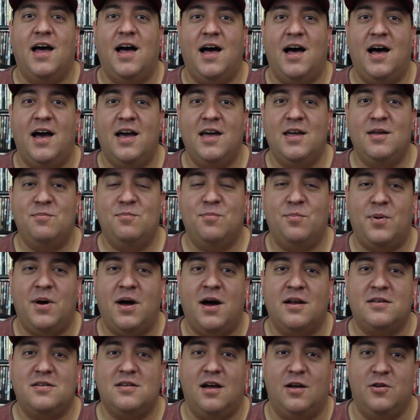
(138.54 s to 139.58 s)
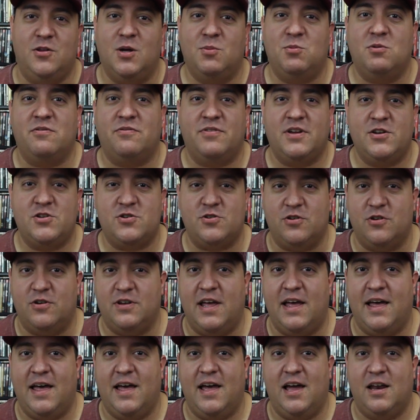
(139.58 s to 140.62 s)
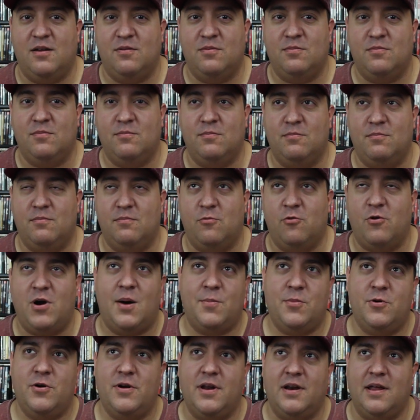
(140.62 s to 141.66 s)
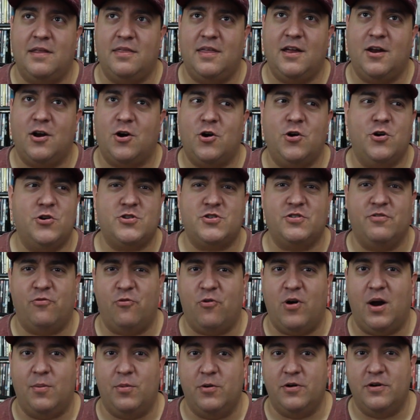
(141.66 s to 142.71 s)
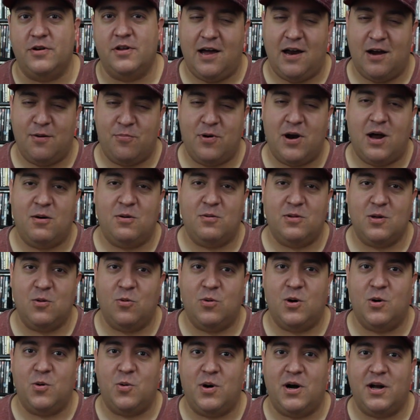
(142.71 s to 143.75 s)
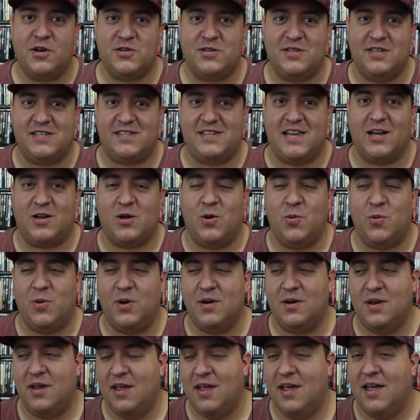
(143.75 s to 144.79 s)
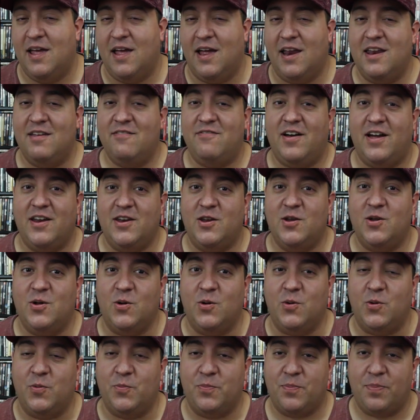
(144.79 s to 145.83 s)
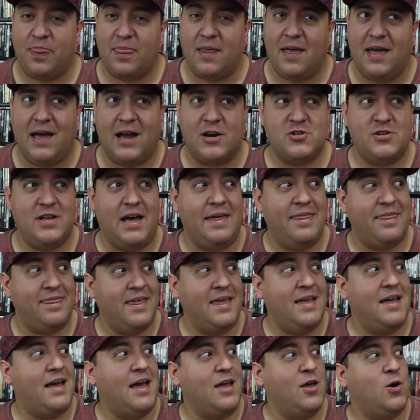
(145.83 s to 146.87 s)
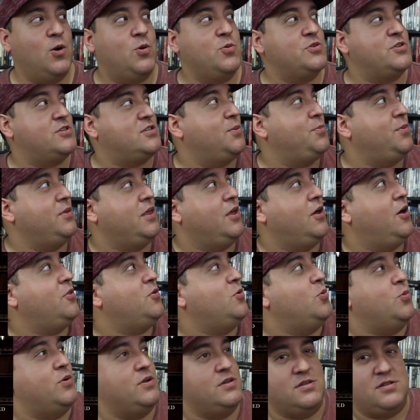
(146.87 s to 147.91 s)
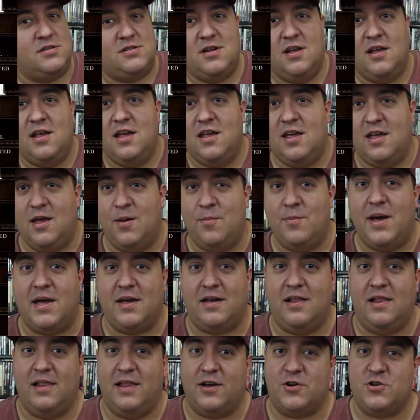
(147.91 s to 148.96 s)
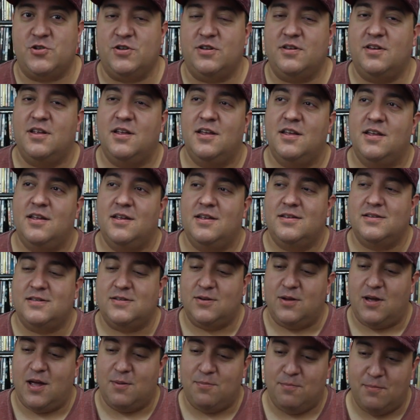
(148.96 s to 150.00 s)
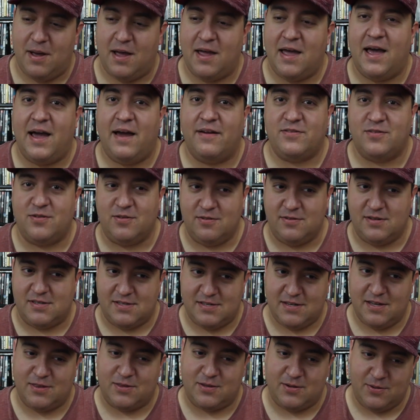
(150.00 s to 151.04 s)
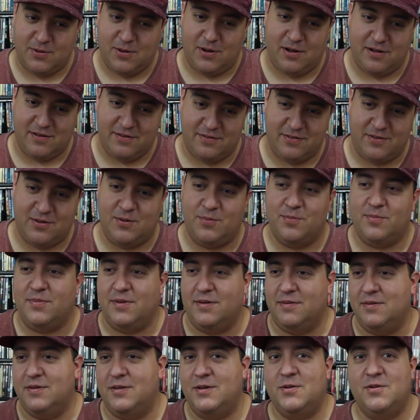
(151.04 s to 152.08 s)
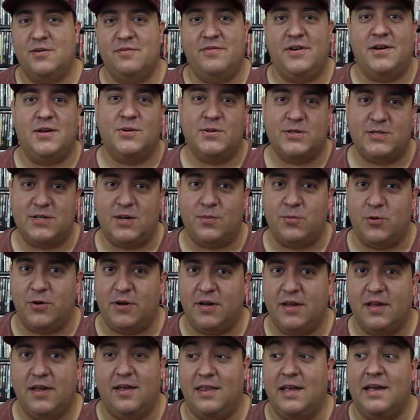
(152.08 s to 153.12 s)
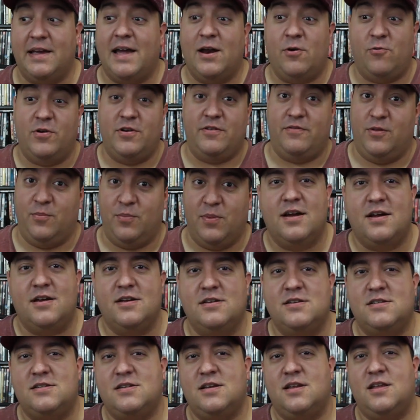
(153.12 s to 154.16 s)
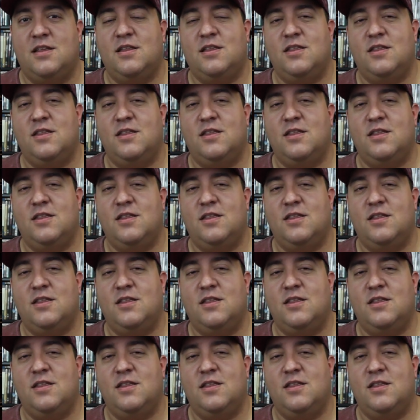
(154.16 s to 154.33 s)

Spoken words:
I bought a double feature that had Robert and I think Curse of Robert. I probably won't watch the second one, and if I do, actually I think I own some of the other ones in my collection, so I might have to sit through all of them and do a video summary and then get rid of them, because